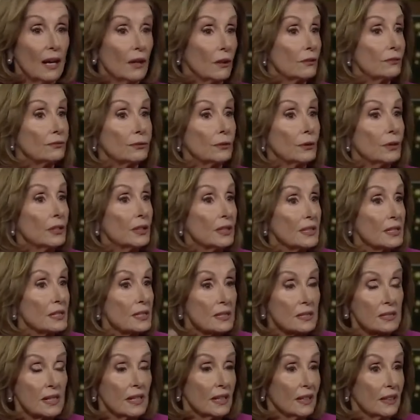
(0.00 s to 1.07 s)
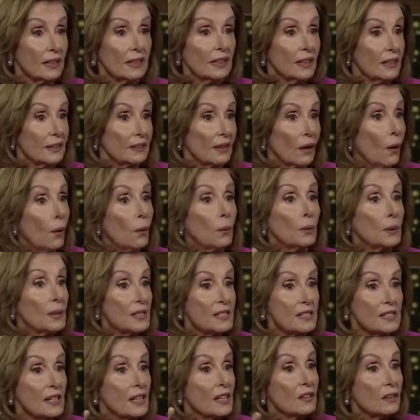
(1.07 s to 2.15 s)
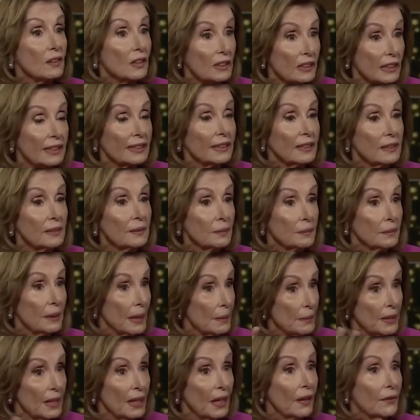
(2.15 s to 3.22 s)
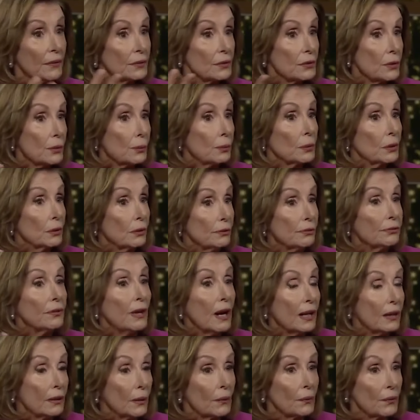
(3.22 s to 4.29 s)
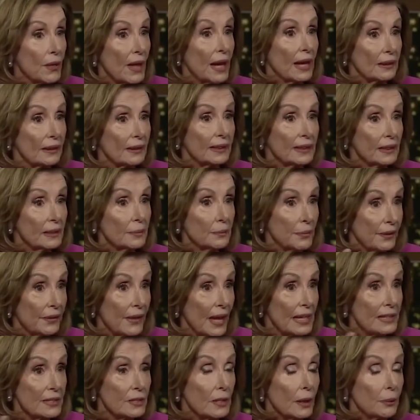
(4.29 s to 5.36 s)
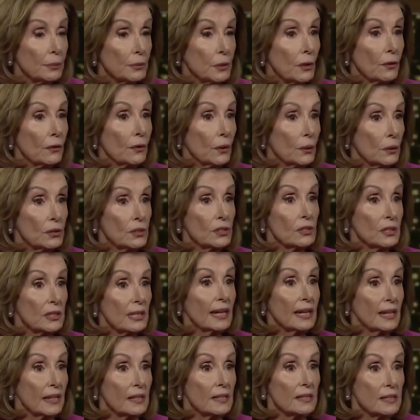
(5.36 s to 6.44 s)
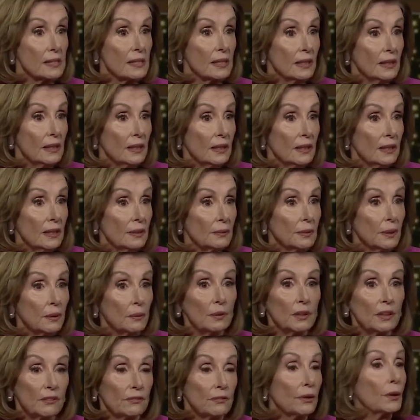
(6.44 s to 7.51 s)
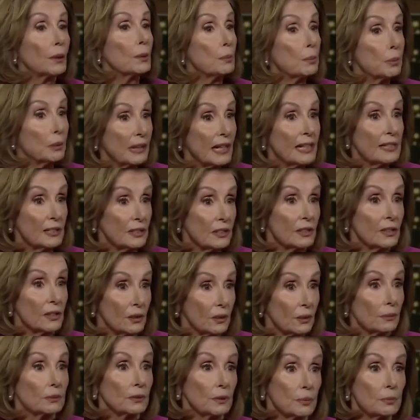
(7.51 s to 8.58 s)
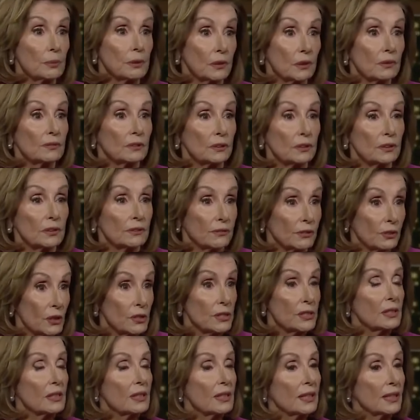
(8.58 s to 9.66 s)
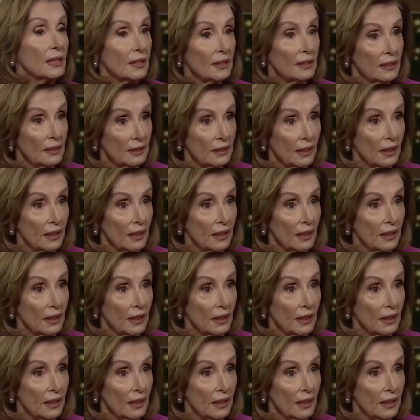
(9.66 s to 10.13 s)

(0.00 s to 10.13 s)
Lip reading: California's always in the lead. Maybe others will follow that lead, but that's up to those states. But we are very blessed here with beautiful diversity.